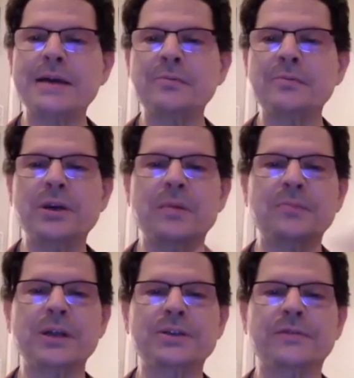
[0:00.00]
it would be
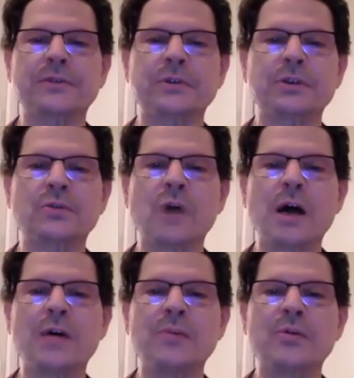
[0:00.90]
unpleasant for a little
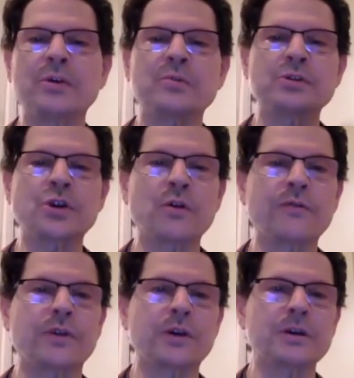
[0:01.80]
while, but when it was
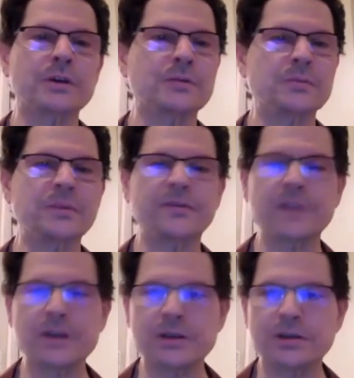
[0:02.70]
over, it would be
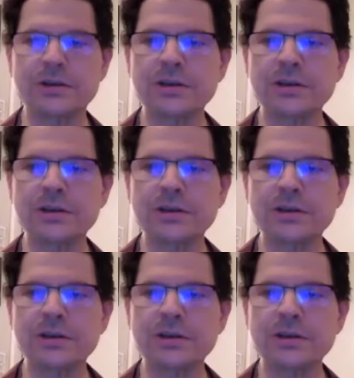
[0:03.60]
finished.